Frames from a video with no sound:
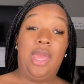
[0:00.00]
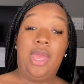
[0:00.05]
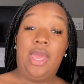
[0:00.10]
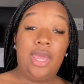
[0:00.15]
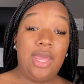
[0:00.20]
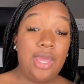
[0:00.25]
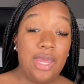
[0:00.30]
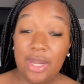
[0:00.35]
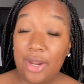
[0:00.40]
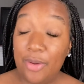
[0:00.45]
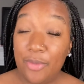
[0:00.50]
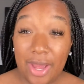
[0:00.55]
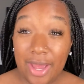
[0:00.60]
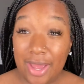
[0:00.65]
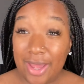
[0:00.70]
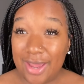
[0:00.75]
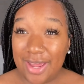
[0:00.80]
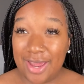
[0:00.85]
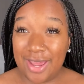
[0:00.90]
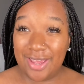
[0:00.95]

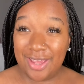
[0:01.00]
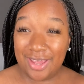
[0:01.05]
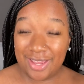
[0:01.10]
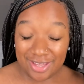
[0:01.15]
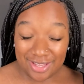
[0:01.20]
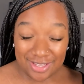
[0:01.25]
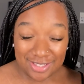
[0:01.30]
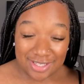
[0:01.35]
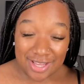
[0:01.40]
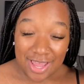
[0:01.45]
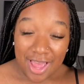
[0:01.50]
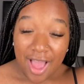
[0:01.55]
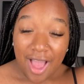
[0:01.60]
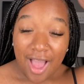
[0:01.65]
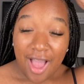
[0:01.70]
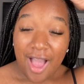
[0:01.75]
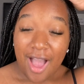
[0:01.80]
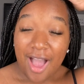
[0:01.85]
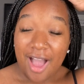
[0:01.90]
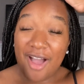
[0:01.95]
Anyways,
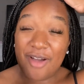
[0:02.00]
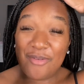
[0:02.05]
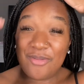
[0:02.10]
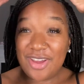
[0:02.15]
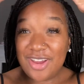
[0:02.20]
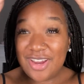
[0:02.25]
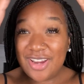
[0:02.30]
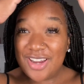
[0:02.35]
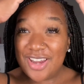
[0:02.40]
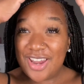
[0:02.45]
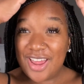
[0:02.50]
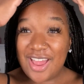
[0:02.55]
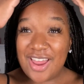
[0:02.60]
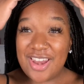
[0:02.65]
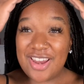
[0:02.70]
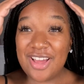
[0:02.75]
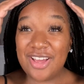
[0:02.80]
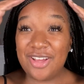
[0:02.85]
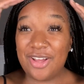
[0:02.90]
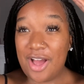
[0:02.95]
I'm here today
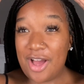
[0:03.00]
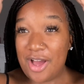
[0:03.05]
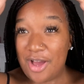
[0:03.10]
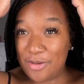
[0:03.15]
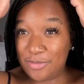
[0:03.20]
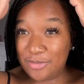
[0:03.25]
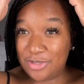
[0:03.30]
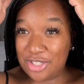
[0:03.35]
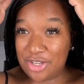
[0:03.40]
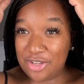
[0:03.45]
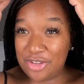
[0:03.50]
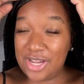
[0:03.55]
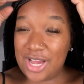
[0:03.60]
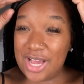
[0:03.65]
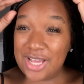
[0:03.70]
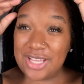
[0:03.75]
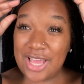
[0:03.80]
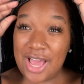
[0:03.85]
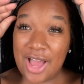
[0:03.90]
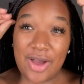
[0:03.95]
to show you guys
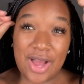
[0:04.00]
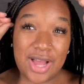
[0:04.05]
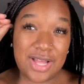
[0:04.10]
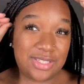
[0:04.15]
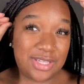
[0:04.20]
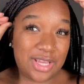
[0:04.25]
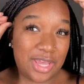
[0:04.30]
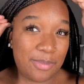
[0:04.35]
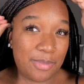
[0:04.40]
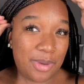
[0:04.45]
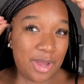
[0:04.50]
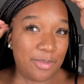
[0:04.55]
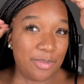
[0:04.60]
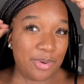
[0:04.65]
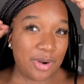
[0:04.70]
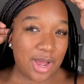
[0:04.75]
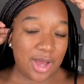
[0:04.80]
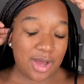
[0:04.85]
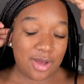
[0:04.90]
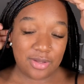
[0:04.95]
how I tame my
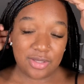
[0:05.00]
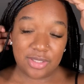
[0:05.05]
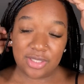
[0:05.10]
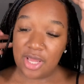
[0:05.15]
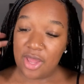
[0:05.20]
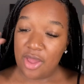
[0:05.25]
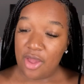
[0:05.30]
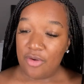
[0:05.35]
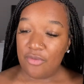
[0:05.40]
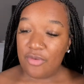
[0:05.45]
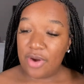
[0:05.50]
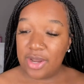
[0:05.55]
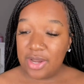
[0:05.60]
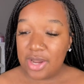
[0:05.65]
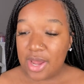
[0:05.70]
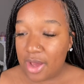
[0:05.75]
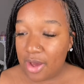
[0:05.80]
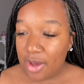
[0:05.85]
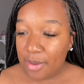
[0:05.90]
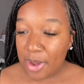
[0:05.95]
brows. Right
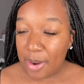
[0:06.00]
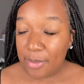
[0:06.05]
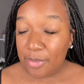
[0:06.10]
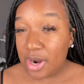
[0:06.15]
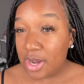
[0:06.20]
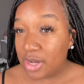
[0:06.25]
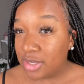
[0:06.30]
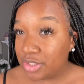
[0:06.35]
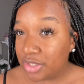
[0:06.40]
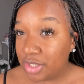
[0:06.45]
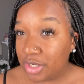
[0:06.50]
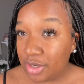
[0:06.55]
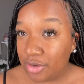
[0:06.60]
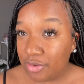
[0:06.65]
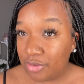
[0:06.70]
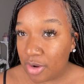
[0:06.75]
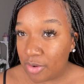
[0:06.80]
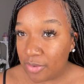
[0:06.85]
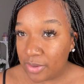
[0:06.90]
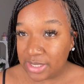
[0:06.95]
now, my brows are in a
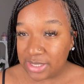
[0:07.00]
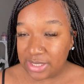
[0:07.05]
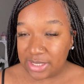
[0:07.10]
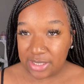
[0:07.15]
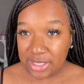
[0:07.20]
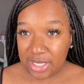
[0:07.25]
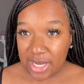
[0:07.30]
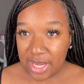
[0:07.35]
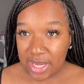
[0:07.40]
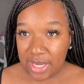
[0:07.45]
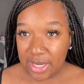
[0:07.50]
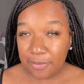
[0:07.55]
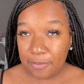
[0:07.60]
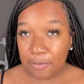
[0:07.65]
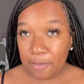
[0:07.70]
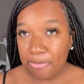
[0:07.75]
growing state.